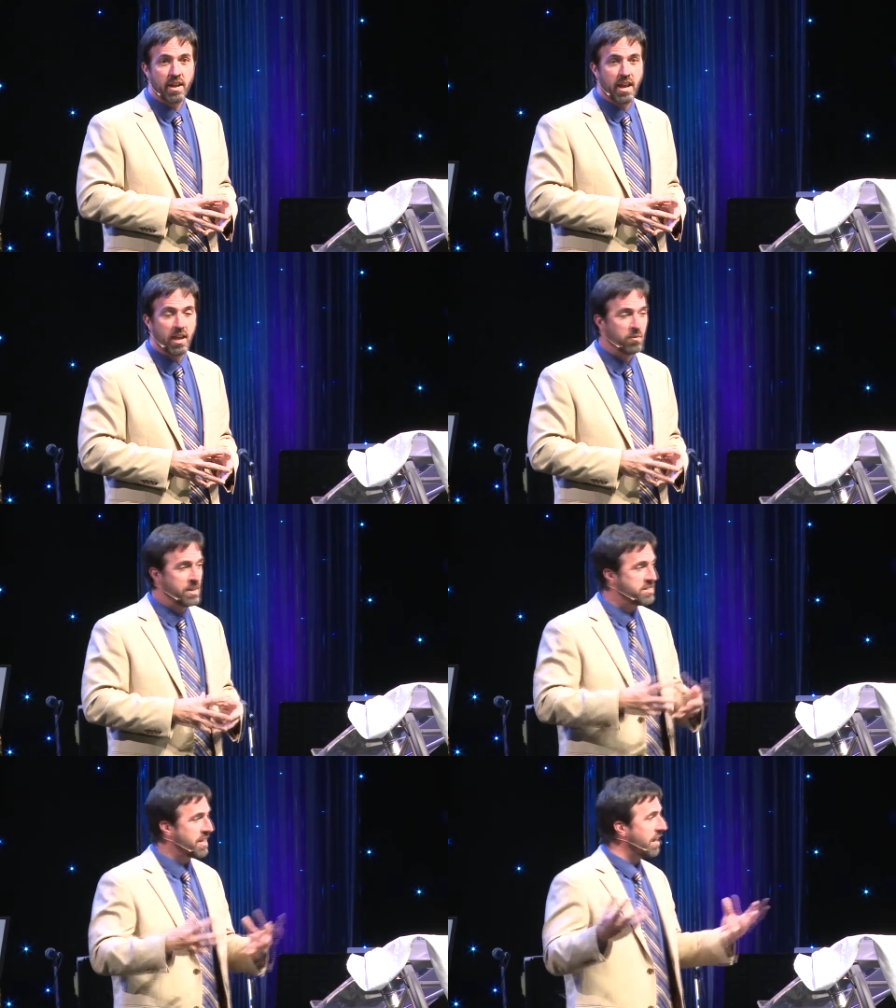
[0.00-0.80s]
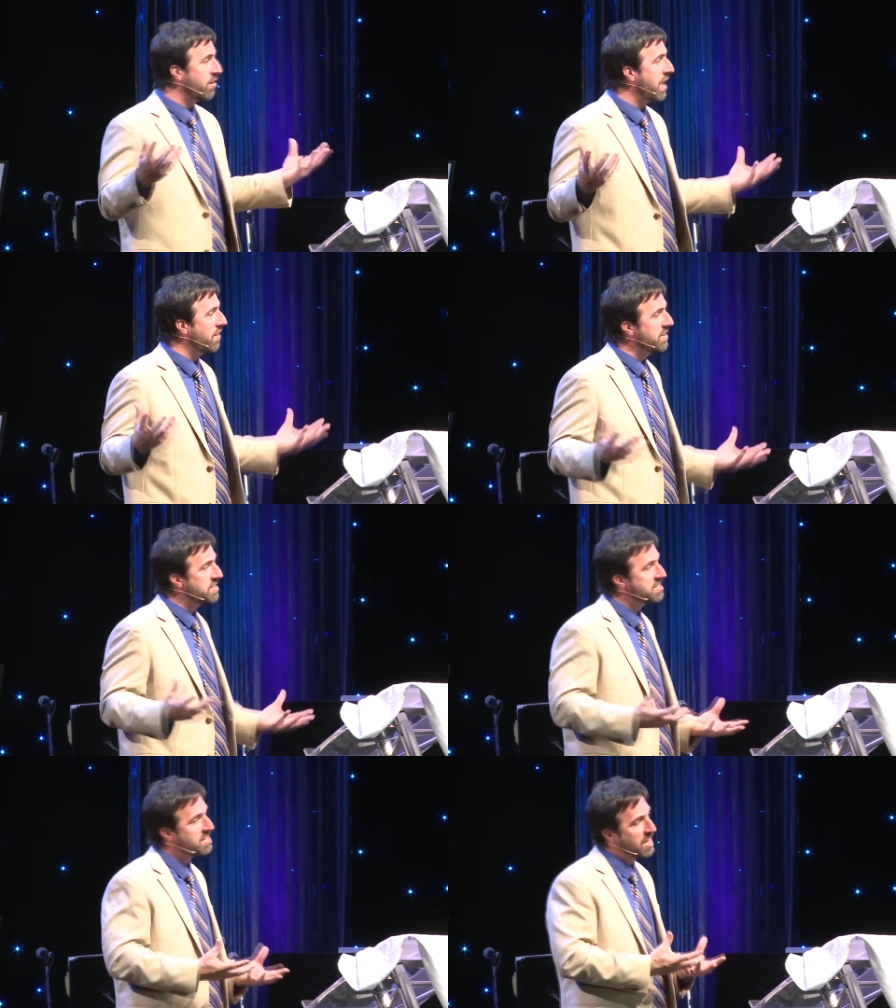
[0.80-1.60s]
And we sat around
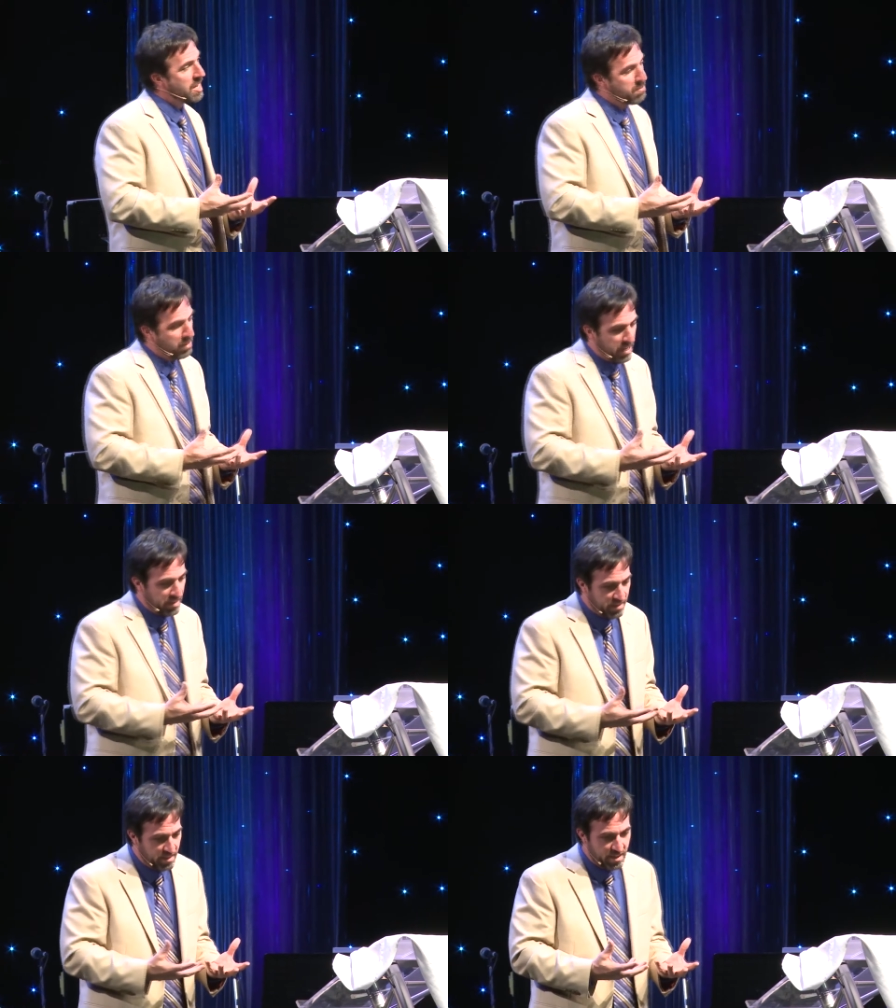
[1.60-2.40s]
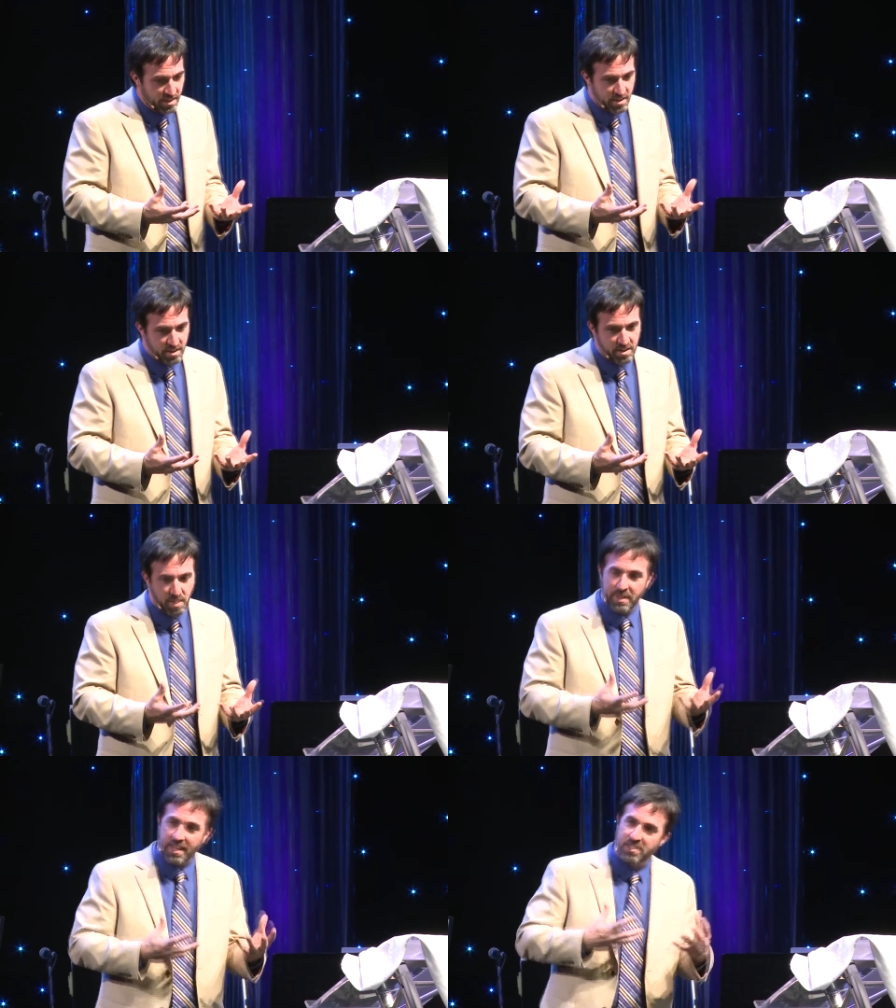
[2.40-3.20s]
this table and they
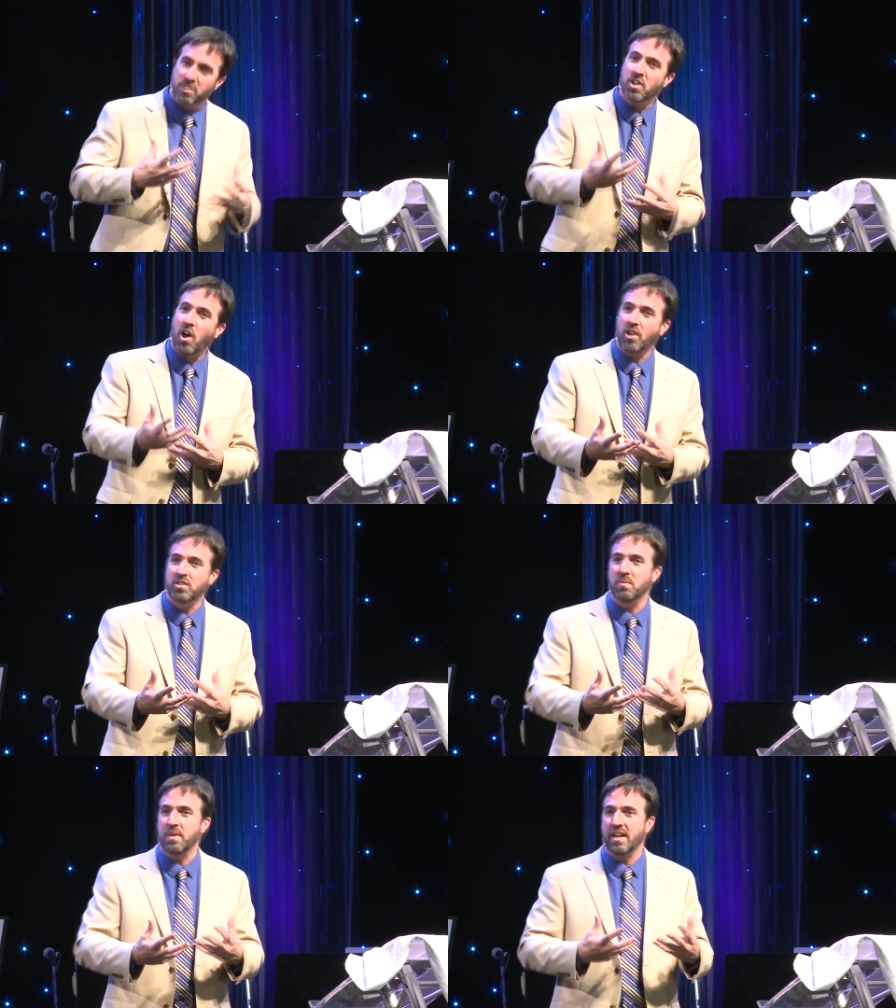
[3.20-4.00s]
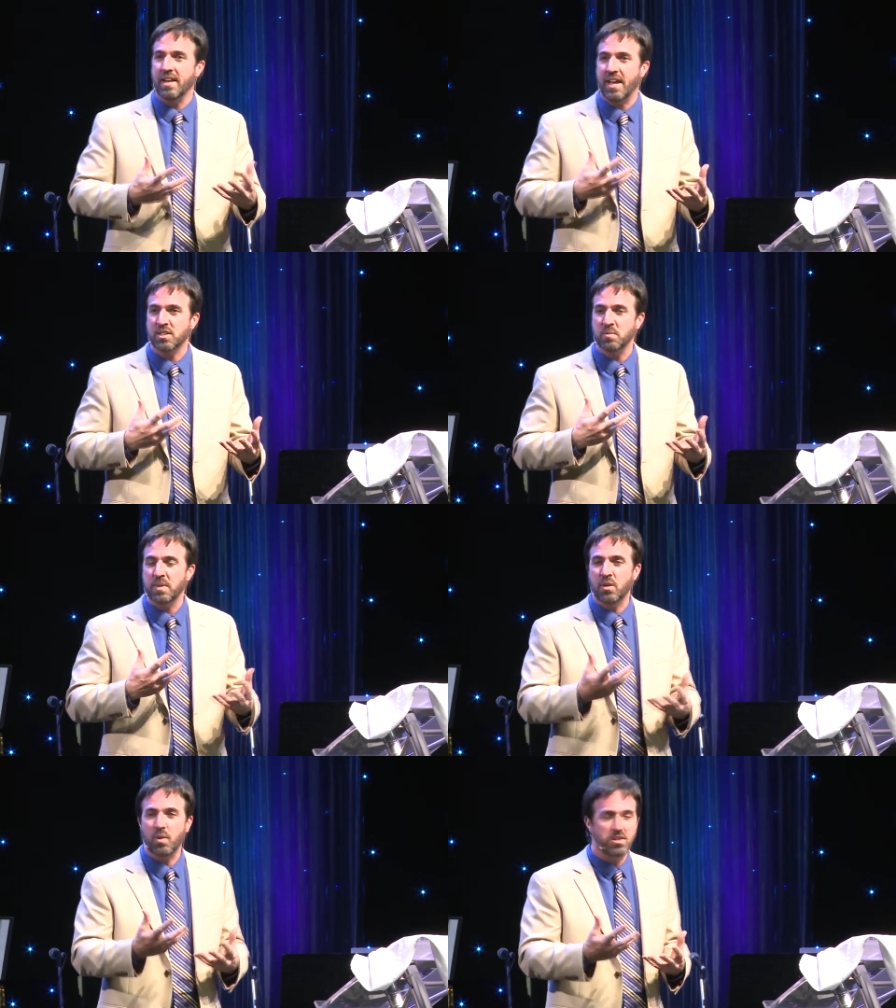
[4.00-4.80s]
began to talk to me and ask
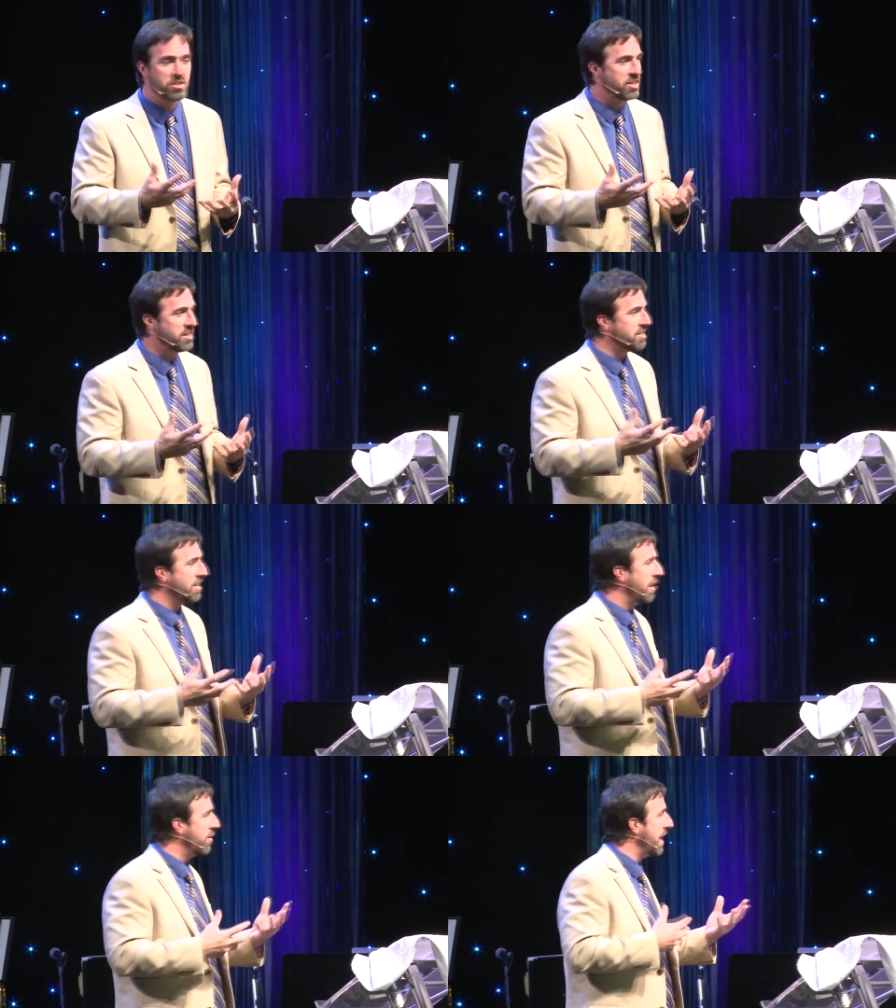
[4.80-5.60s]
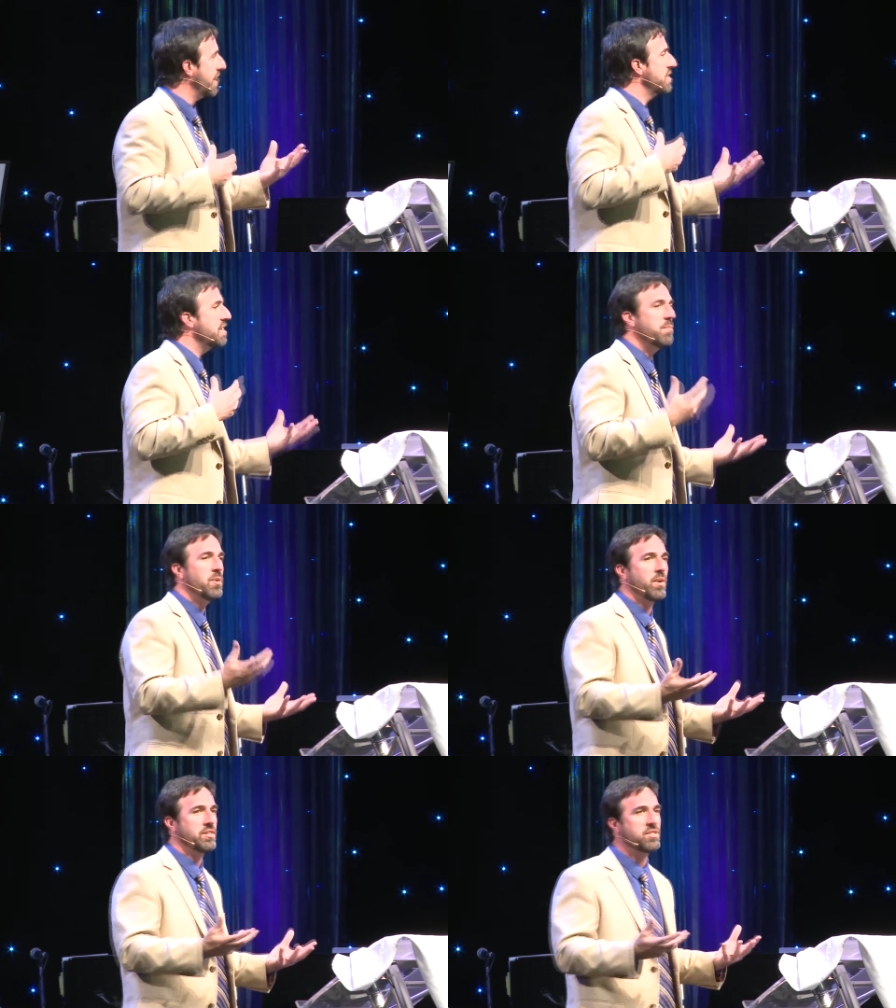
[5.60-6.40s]
me questions, and I would ask them
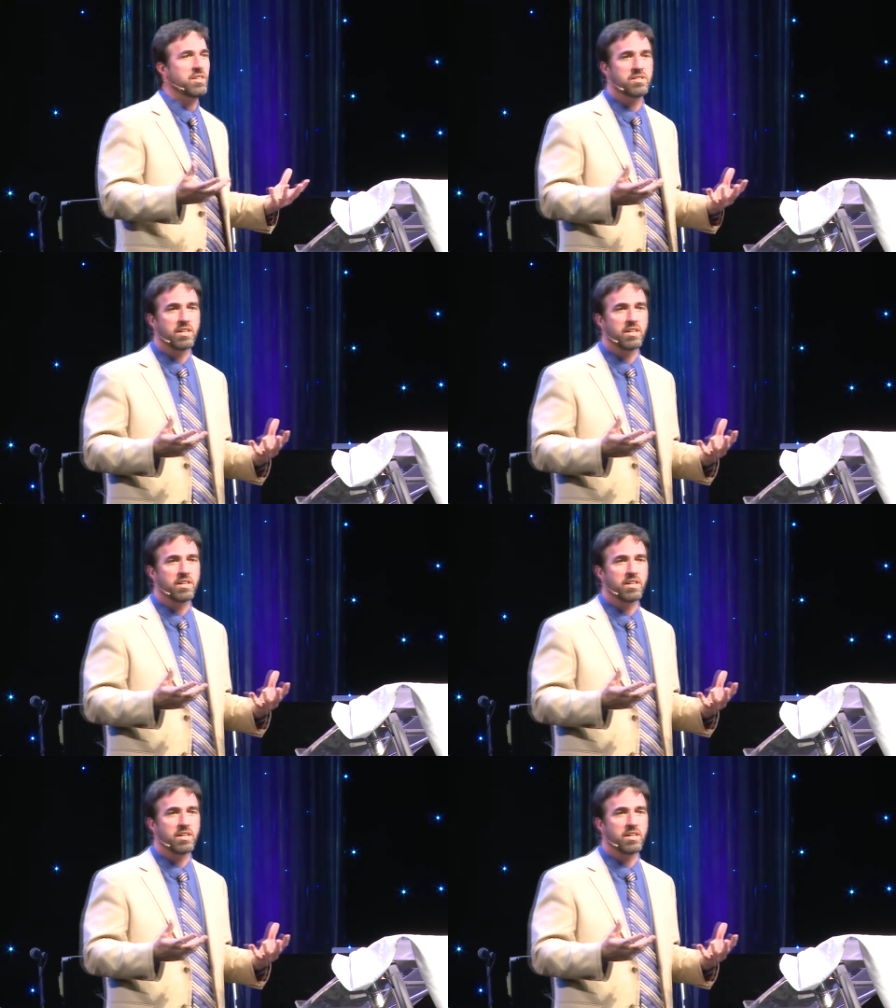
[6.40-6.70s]
questions.